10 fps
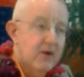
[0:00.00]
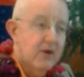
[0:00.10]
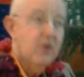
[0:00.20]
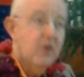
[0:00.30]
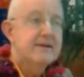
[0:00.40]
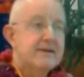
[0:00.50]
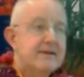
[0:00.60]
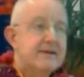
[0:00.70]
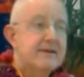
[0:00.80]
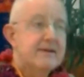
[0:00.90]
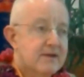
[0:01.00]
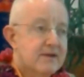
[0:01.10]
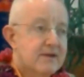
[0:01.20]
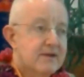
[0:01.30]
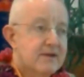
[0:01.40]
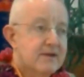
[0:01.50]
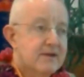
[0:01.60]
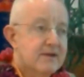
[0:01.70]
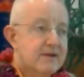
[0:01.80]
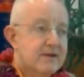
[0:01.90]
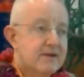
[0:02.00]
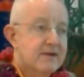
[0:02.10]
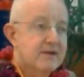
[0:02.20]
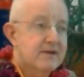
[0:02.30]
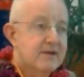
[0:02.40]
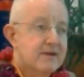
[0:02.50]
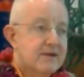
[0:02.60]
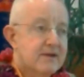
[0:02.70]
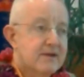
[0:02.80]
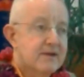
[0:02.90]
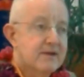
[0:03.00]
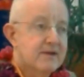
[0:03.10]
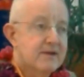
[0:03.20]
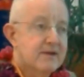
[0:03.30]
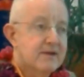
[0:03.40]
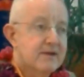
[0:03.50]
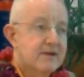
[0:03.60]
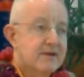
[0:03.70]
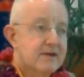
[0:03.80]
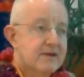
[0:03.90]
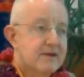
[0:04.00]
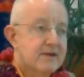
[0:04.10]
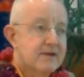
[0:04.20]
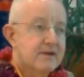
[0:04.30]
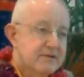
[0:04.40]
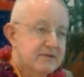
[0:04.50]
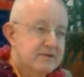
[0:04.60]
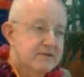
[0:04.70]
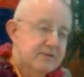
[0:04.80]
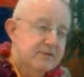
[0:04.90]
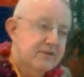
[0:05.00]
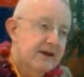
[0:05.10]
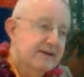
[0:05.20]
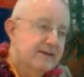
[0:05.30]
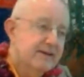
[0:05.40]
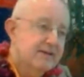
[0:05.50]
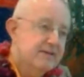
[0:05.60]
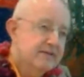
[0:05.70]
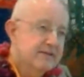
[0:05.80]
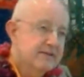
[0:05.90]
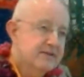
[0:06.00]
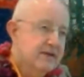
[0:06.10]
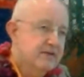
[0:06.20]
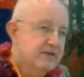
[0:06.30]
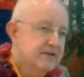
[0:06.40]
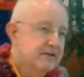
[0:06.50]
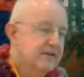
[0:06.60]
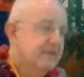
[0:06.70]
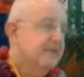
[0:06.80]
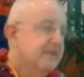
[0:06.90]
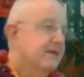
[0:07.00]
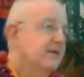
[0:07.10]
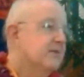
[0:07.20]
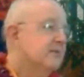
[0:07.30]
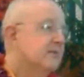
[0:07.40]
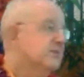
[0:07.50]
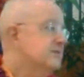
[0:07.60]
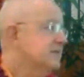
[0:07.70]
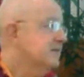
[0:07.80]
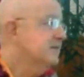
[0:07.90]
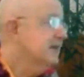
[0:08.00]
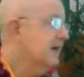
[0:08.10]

or disqualification. Everyone's eligible for devotional service, provided there's association. For those that